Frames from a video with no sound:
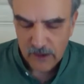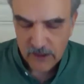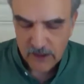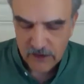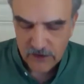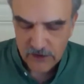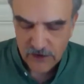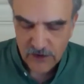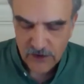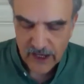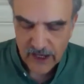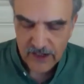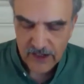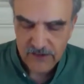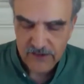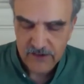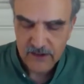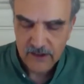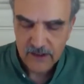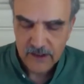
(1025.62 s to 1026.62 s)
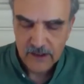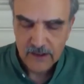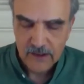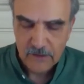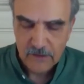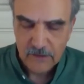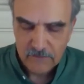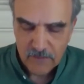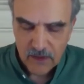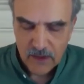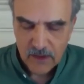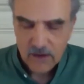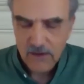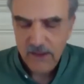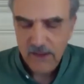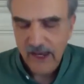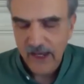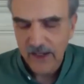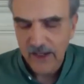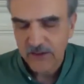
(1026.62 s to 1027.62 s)
is that
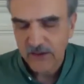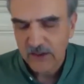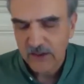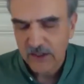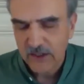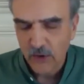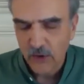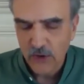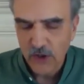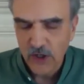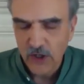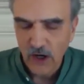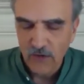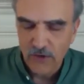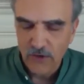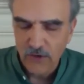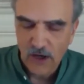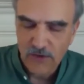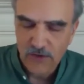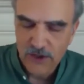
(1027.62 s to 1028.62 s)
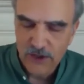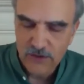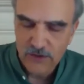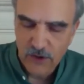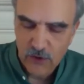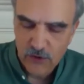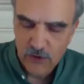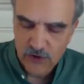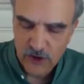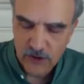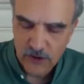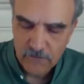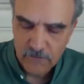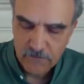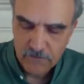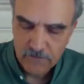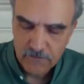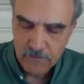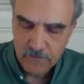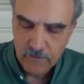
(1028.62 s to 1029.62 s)
yoga of love and devotion.
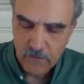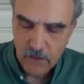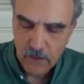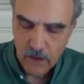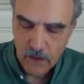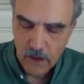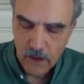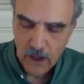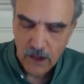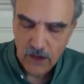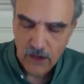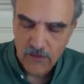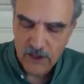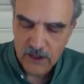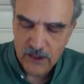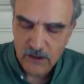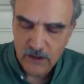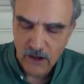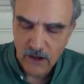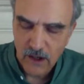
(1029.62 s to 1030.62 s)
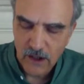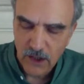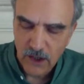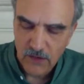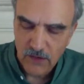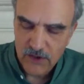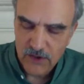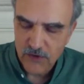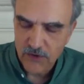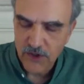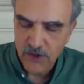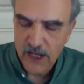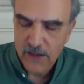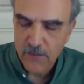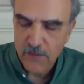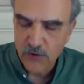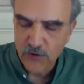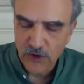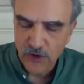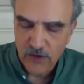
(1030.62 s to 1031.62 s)
Loving God, loving your
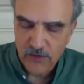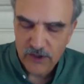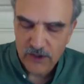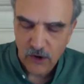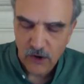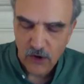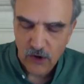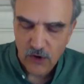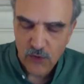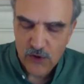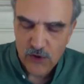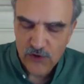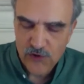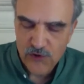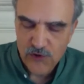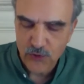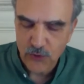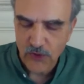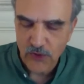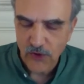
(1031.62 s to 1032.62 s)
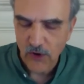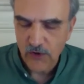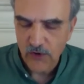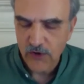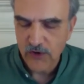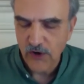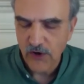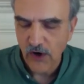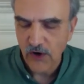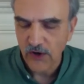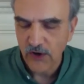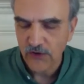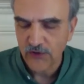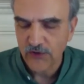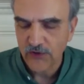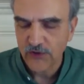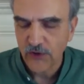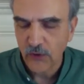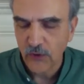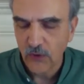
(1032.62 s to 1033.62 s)
neighbors, loving all creatures with all your heart and
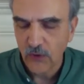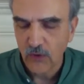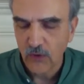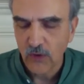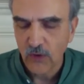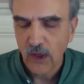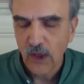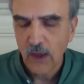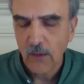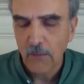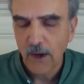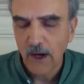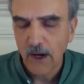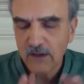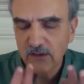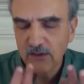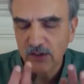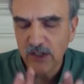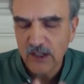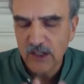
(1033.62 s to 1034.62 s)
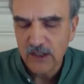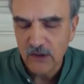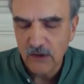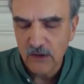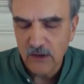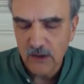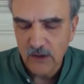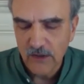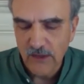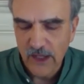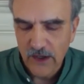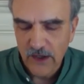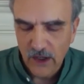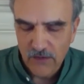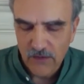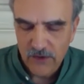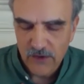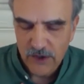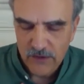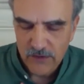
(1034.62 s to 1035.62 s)
soul. Bhakti yoga, that
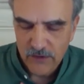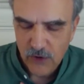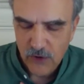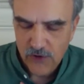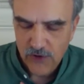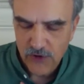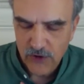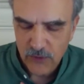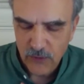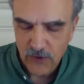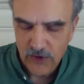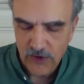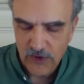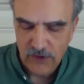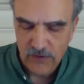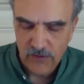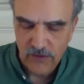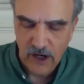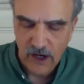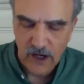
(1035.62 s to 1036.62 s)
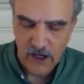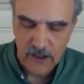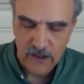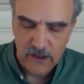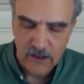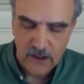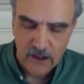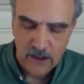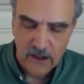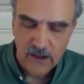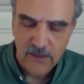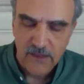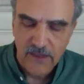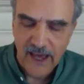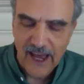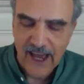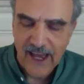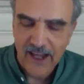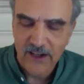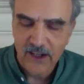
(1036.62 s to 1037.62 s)
love and devotion with the divine.
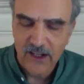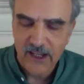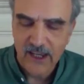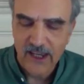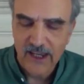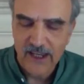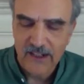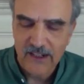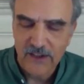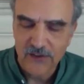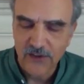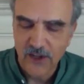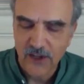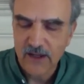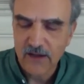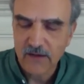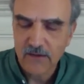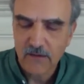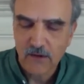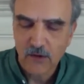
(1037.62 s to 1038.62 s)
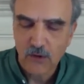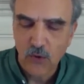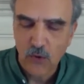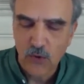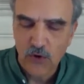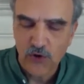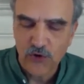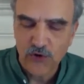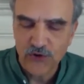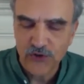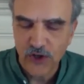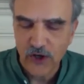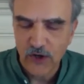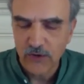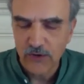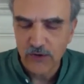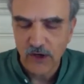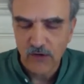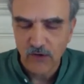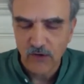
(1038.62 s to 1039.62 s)
That, again, is a
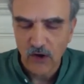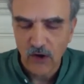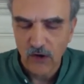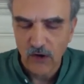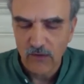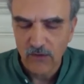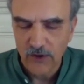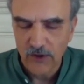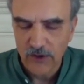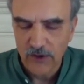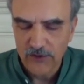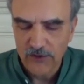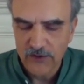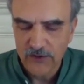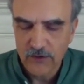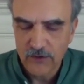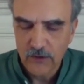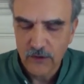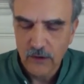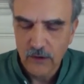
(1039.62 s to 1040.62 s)
cornerstone of all of this.